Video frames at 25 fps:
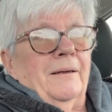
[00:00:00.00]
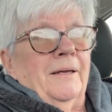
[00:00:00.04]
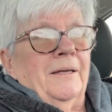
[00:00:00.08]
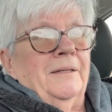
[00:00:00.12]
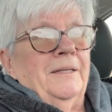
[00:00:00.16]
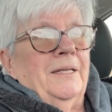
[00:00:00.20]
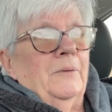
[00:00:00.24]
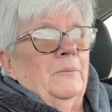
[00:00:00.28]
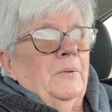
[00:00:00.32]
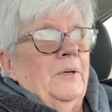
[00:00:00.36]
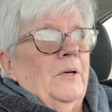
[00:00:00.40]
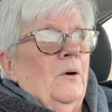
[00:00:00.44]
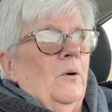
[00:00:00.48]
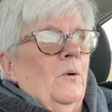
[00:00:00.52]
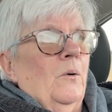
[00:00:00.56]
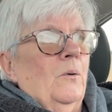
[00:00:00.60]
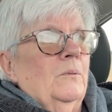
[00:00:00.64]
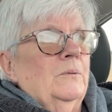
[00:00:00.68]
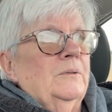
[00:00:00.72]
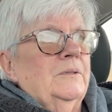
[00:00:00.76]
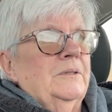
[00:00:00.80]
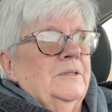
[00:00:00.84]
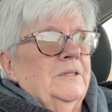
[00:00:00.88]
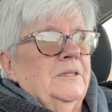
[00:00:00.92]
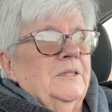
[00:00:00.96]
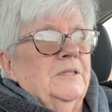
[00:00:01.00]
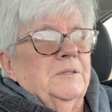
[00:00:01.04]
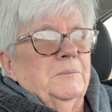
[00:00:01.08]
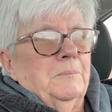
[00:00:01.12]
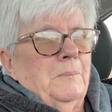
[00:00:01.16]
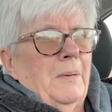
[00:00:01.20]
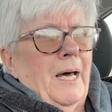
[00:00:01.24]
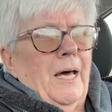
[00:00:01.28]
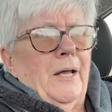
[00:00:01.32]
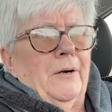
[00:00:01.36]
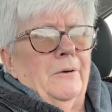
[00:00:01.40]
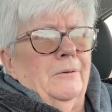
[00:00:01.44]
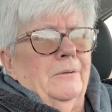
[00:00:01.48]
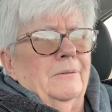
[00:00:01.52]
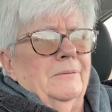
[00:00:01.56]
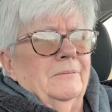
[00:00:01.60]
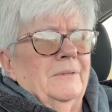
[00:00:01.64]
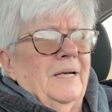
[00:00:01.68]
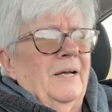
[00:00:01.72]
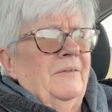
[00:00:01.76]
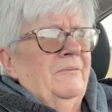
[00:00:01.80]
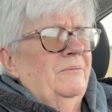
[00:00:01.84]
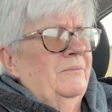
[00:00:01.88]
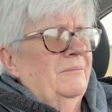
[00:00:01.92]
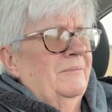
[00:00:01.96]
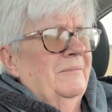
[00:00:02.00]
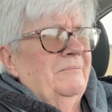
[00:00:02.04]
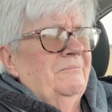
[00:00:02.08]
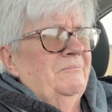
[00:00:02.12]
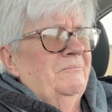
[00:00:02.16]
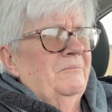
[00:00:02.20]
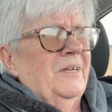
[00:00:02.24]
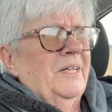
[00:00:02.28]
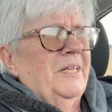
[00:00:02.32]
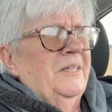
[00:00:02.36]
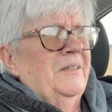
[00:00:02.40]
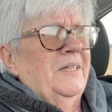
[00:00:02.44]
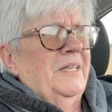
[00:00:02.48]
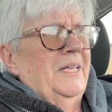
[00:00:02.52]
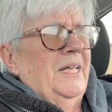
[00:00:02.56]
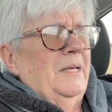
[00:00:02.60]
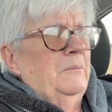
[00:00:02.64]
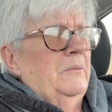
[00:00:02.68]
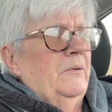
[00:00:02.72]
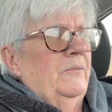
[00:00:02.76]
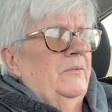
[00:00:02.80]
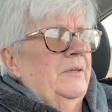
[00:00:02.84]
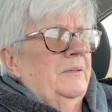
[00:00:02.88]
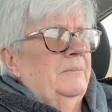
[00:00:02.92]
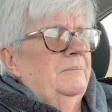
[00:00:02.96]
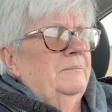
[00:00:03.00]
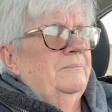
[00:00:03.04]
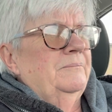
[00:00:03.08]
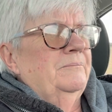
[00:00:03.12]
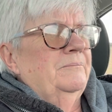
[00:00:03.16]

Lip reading: and then we go to this modern, I forget the name of it.